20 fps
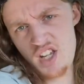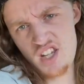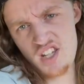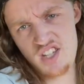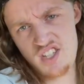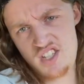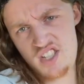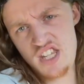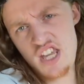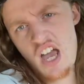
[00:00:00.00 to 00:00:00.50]

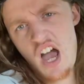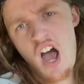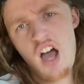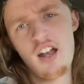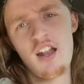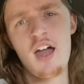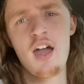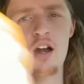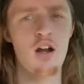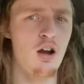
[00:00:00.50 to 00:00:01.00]
See y'all
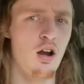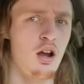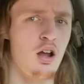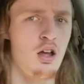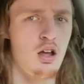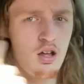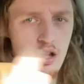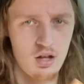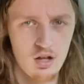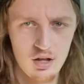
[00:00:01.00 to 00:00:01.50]
later,
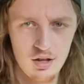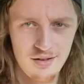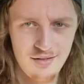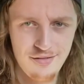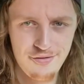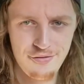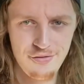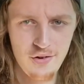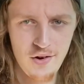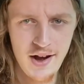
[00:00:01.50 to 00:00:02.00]

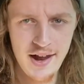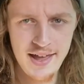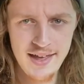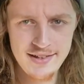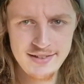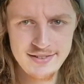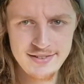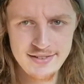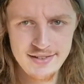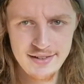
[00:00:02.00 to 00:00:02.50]

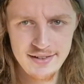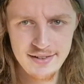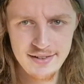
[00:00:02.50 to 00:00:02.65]
friends.